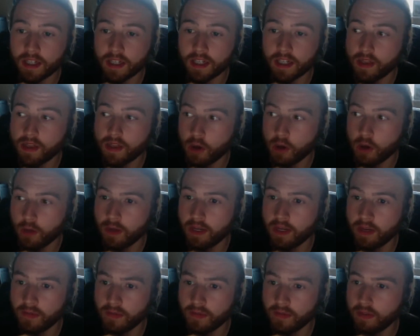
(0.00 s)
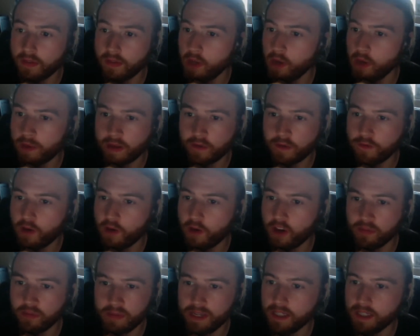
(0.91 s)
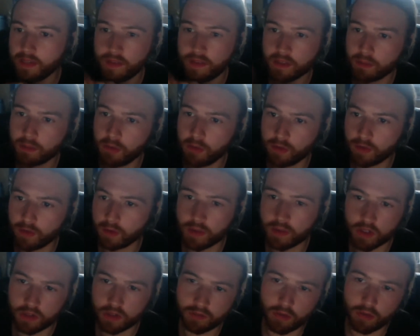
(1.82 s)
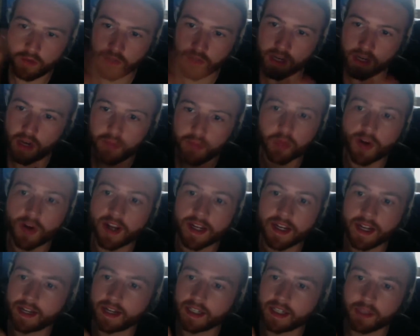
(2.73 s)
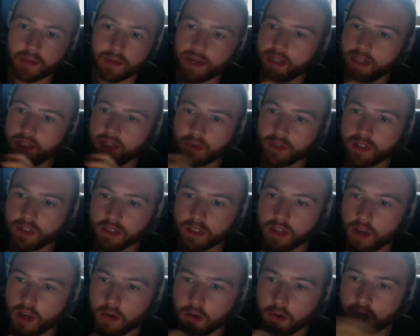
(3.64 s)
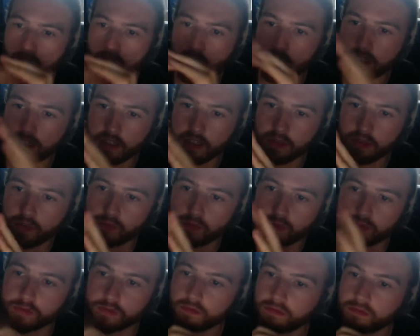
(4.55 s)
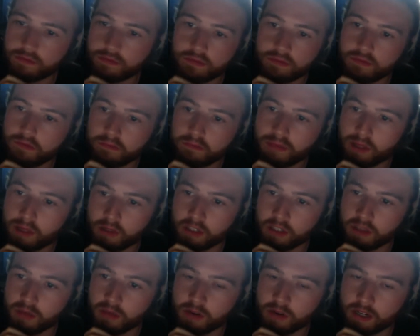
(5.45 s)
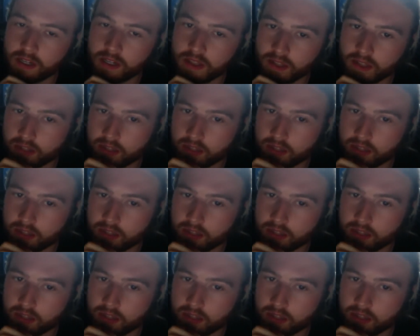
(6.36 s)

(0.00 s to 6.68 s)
the opening 5 minutes of this movie was just moving at a breakneck speed. There was no kind of or anything.